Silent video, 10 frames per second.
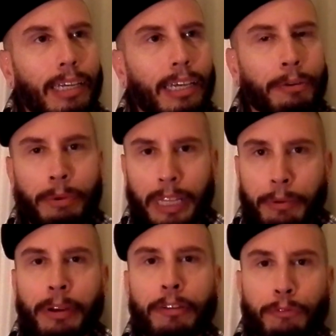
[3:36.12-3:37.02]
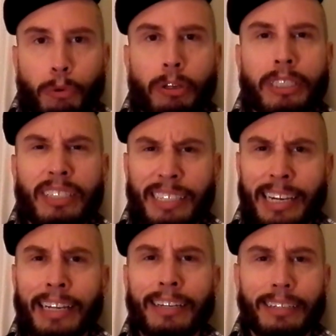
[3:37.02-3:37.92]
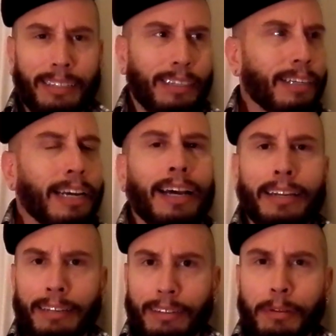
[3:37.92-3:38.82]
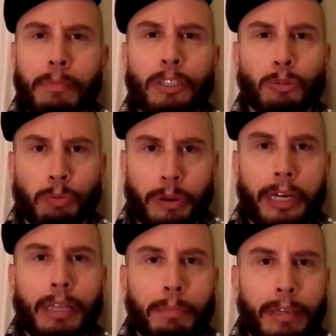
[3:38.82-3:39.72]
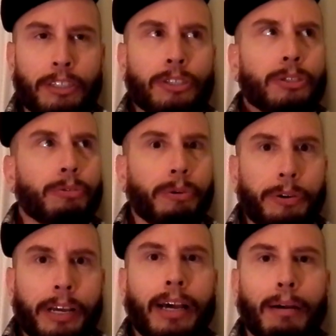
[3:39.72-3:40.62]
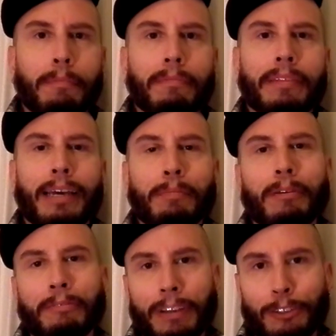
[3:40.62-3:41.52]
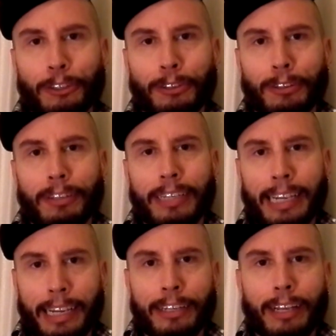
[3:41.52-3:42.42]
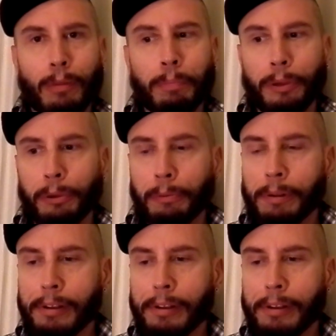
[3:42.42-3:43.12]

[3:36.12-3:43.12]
It really reinforces that, God, you must really be screwed up that a professional can't help you.